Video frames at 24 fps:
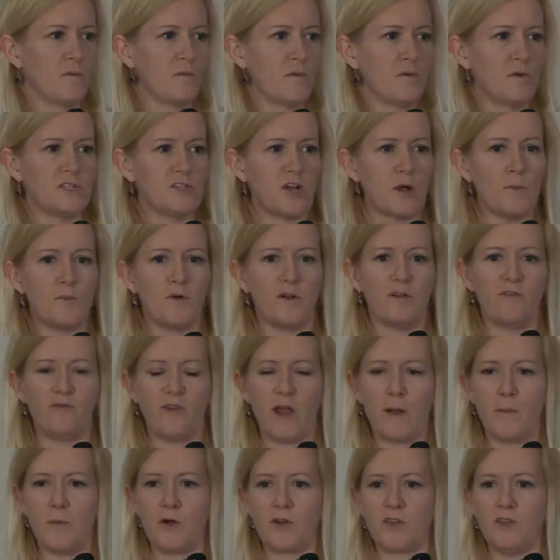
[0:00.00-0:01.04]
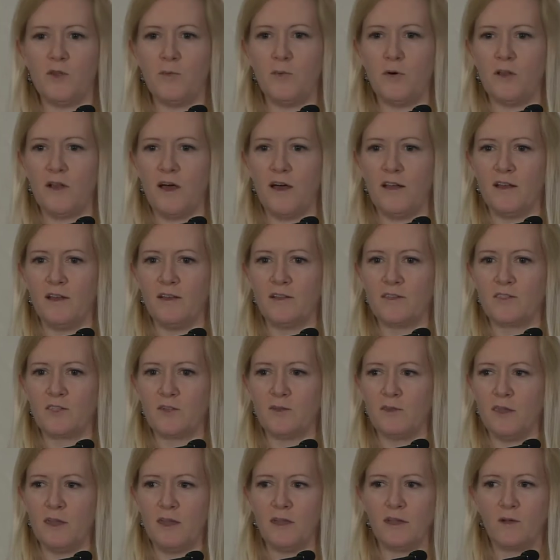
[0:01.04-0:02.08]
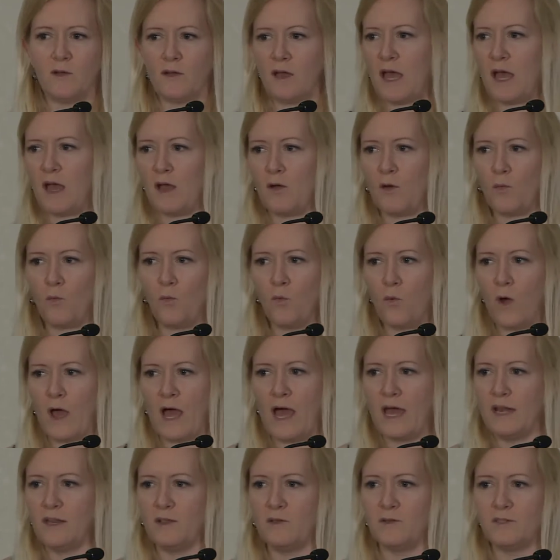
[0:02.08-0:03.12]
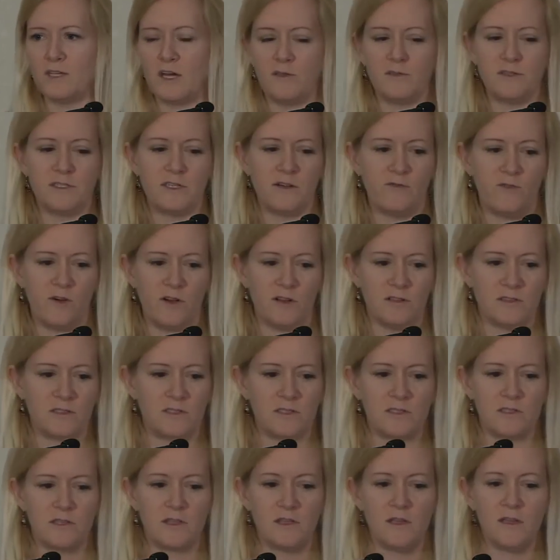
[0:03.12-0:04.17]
interpretive framework you put on it. So like, how do you tell the difference?